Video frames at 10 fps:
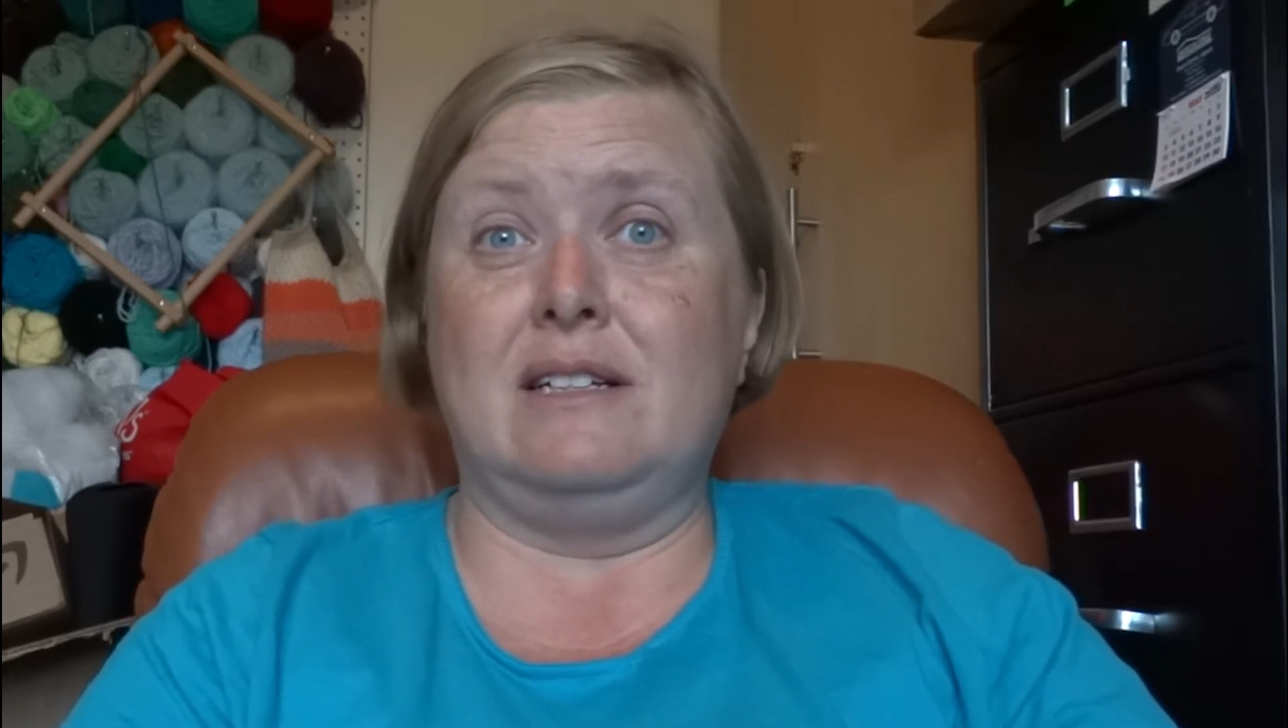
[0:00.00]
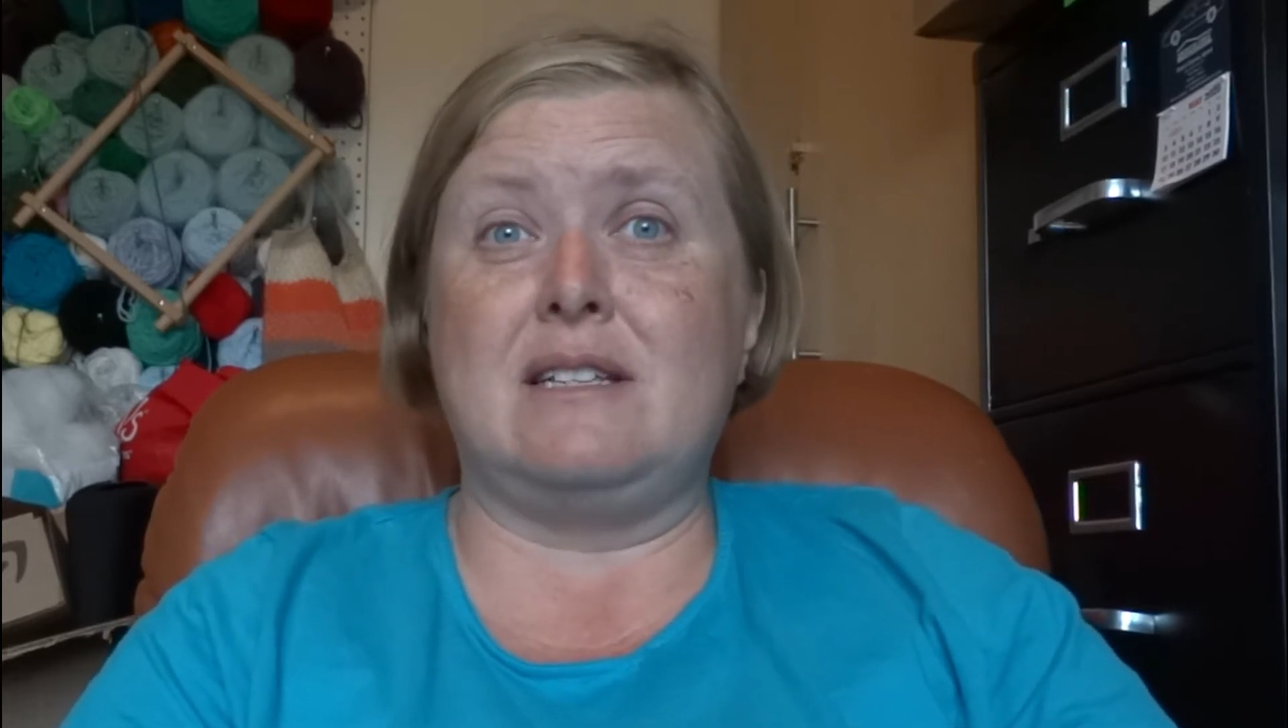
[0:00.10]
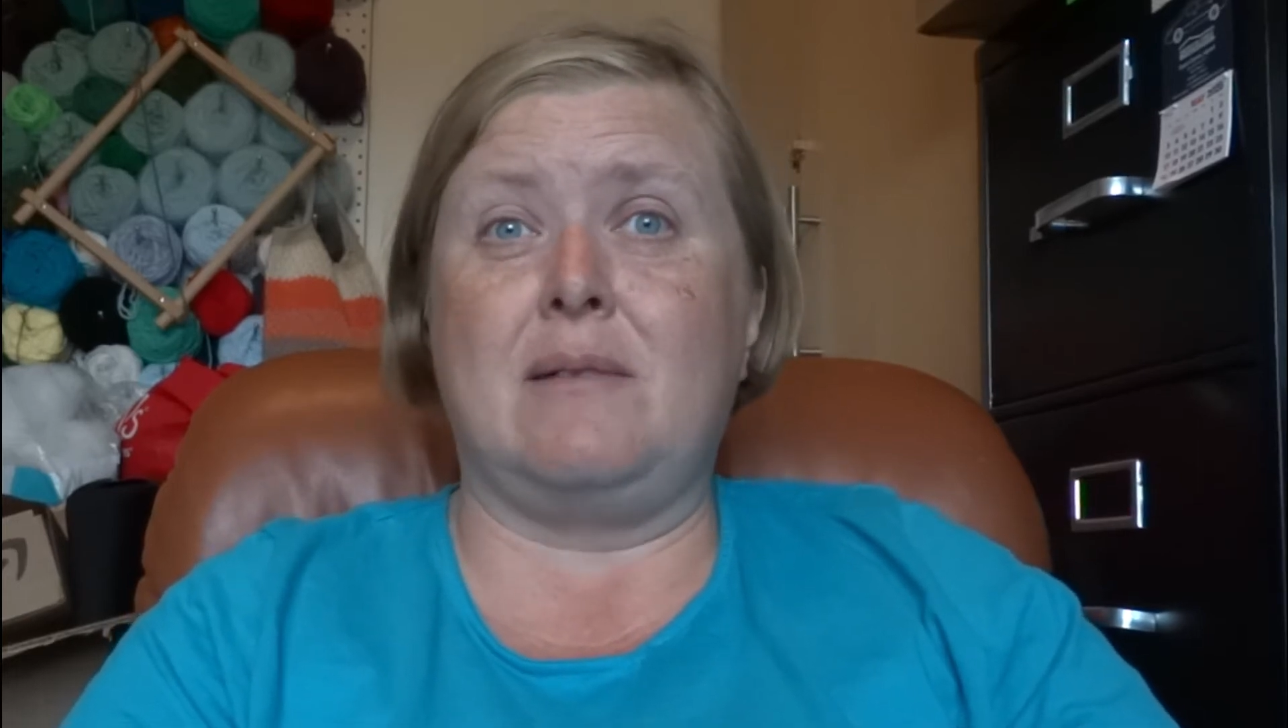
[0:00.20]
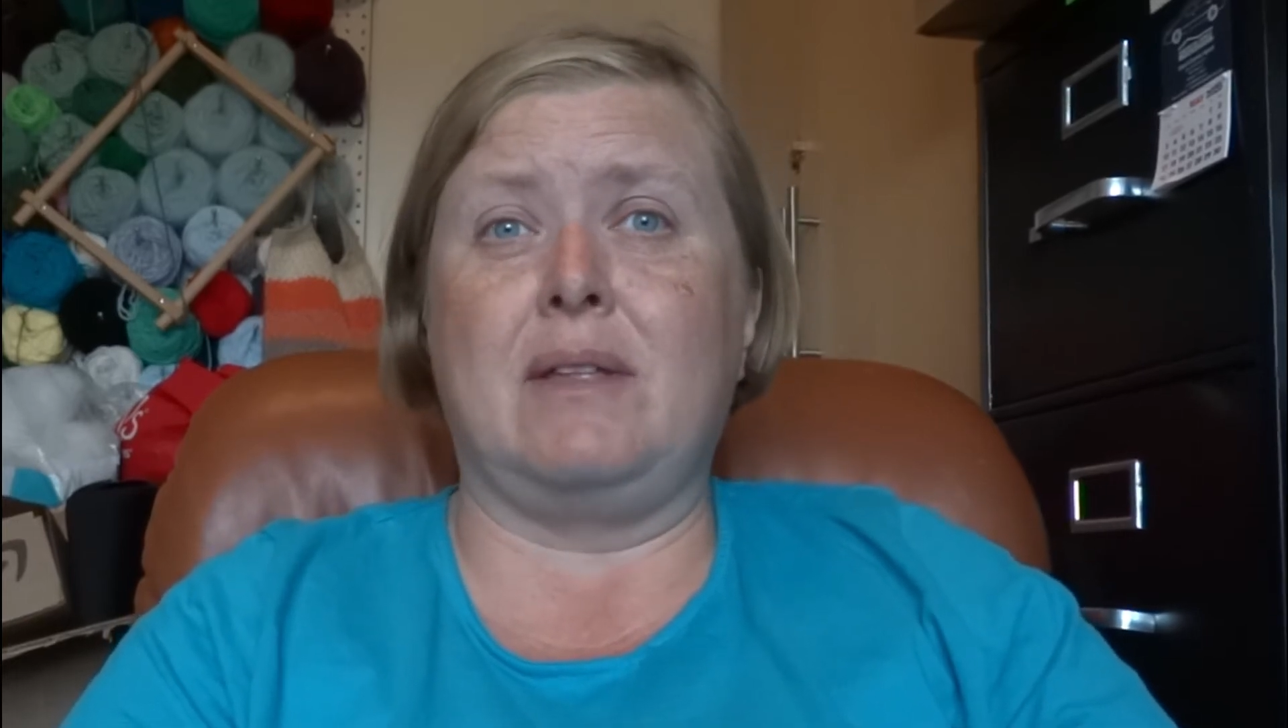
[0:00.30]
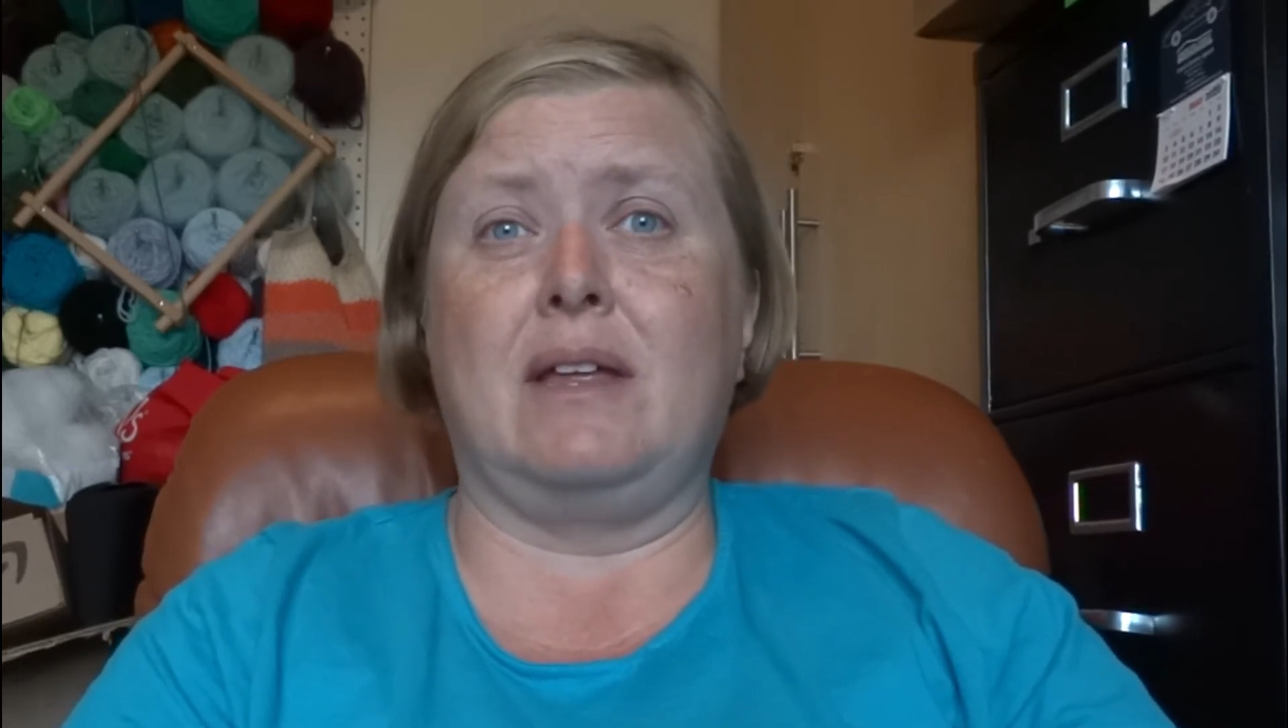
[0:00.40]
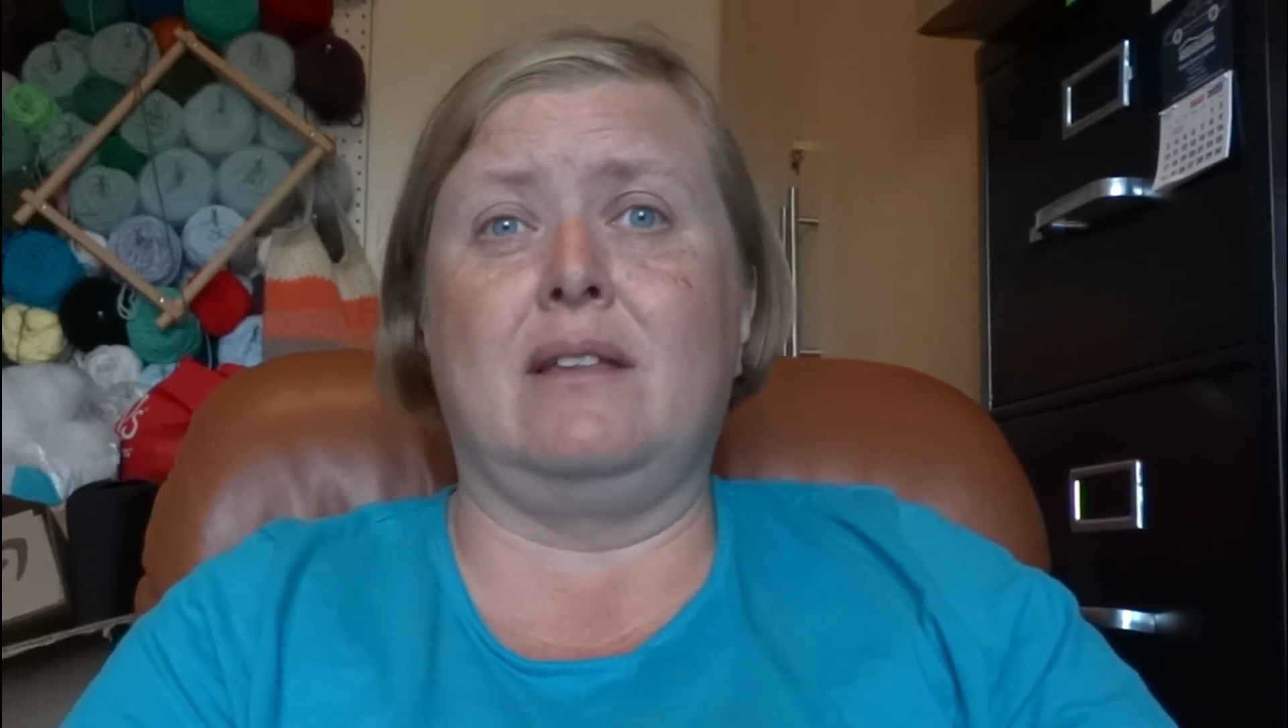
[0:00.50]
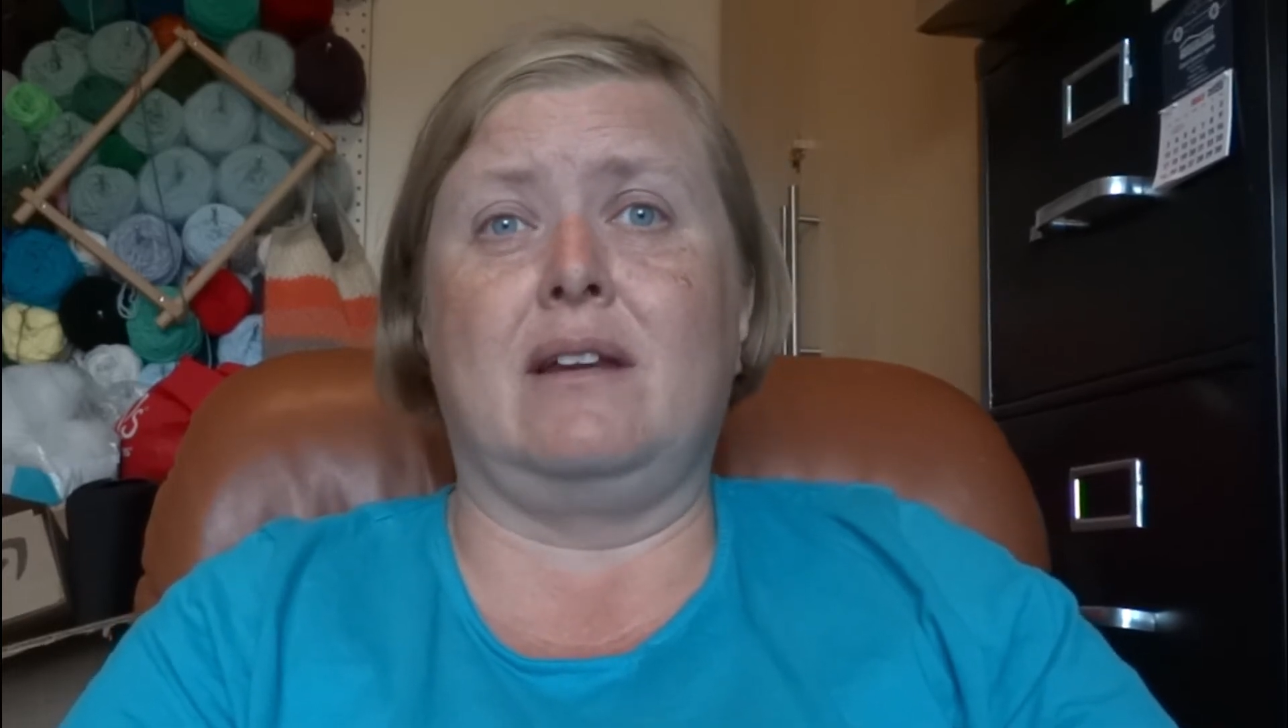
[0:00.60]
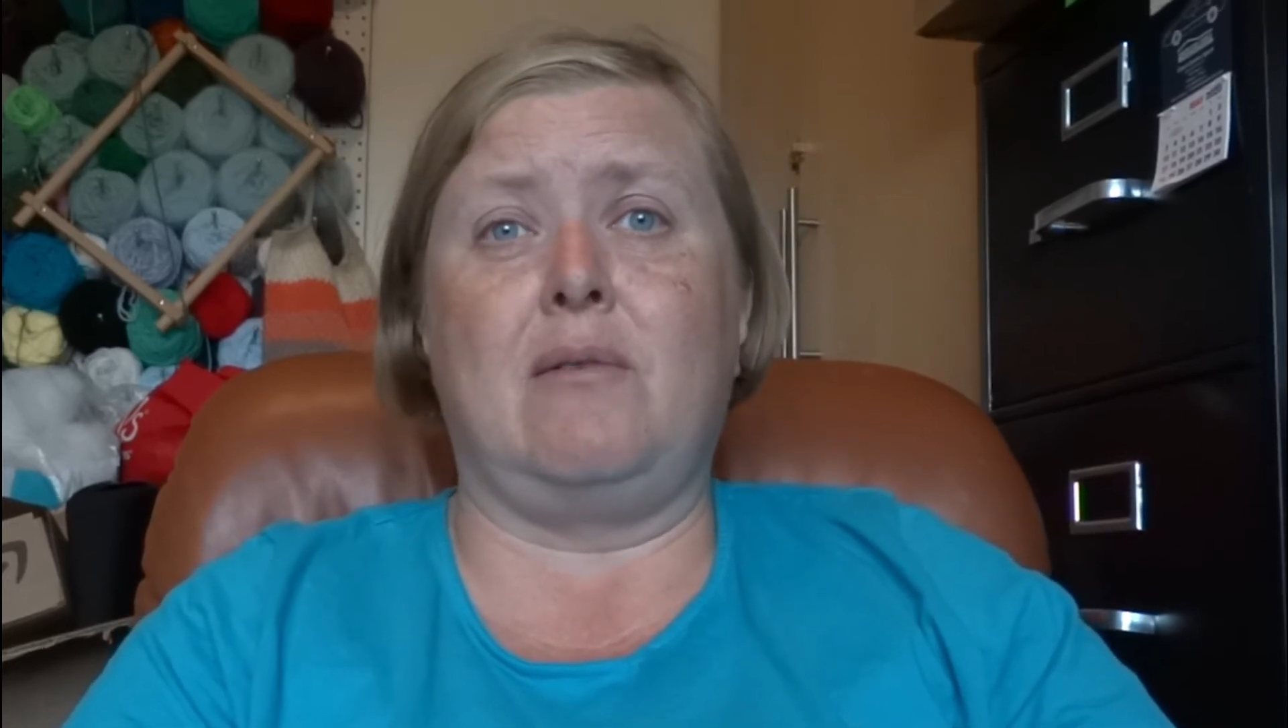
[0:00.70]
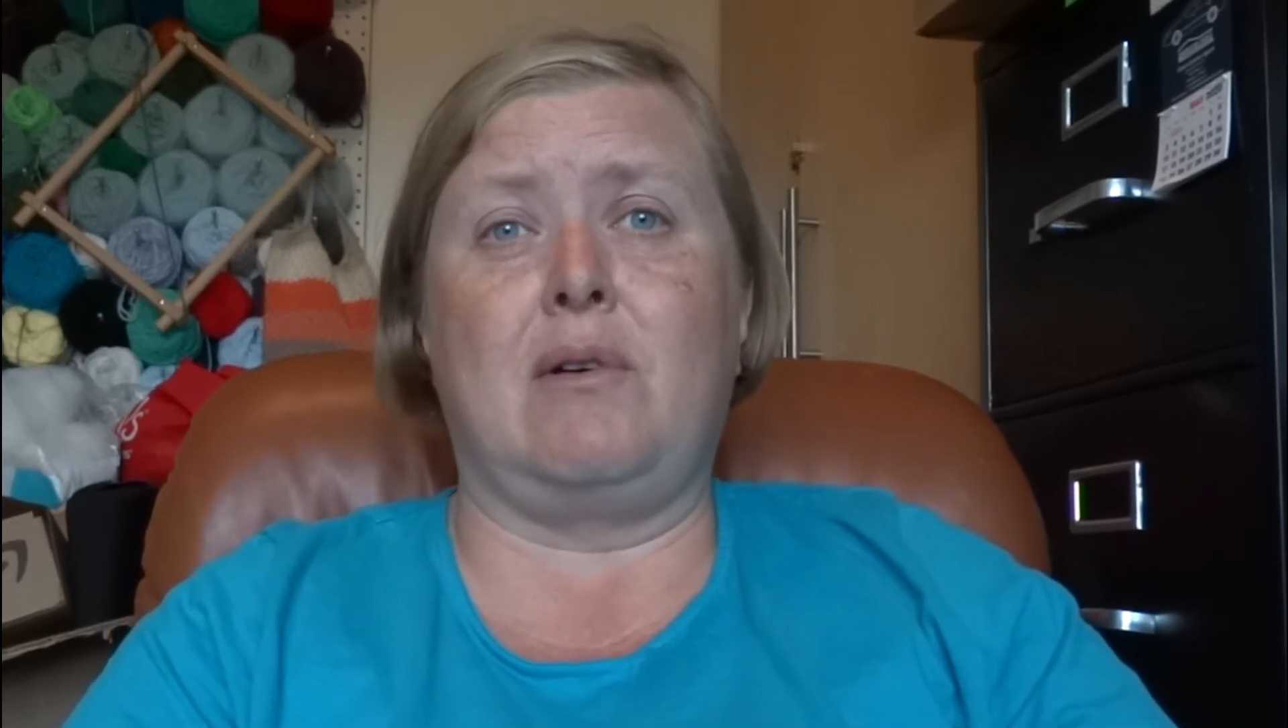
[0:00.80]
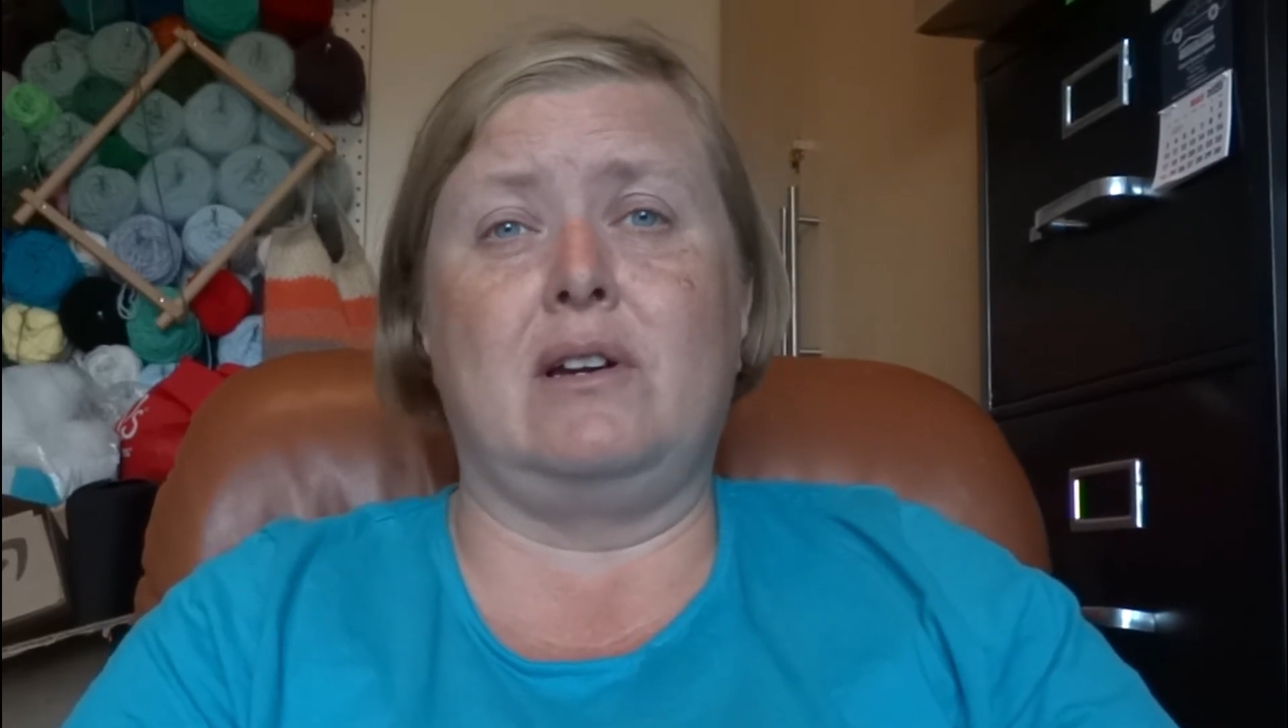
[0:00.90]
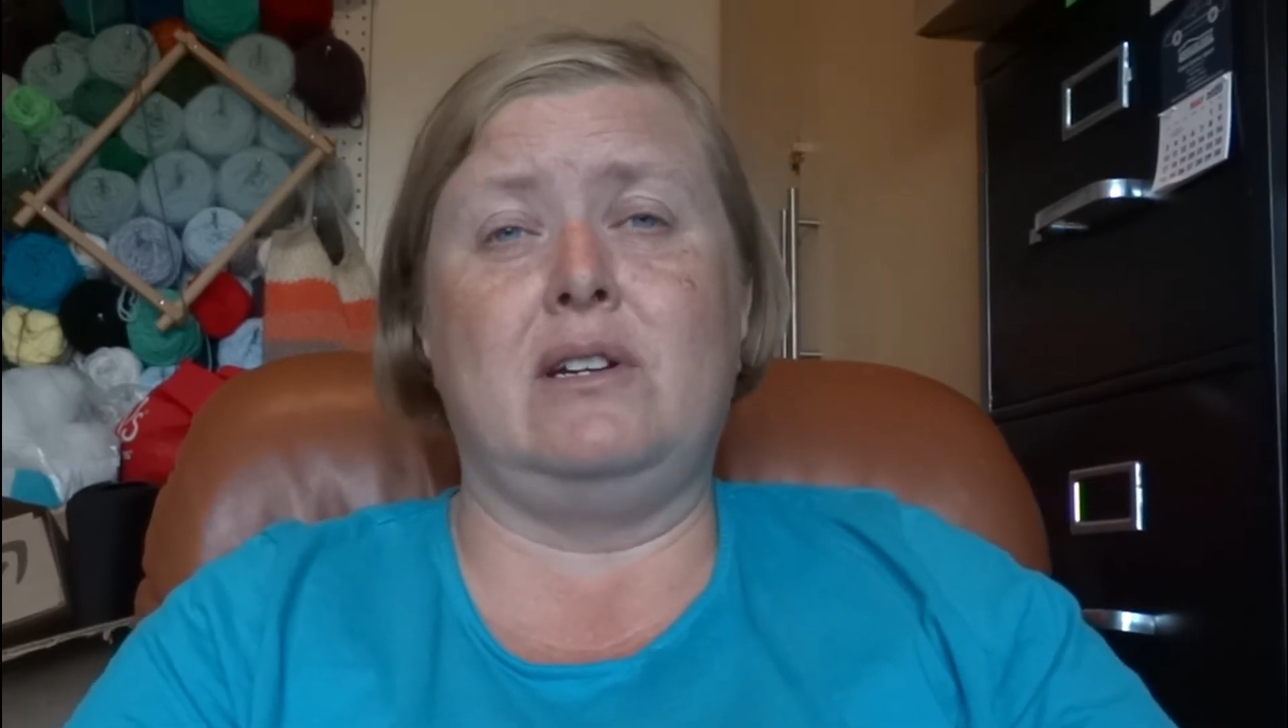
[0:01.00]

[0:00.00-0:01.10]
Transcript: It's something that I want to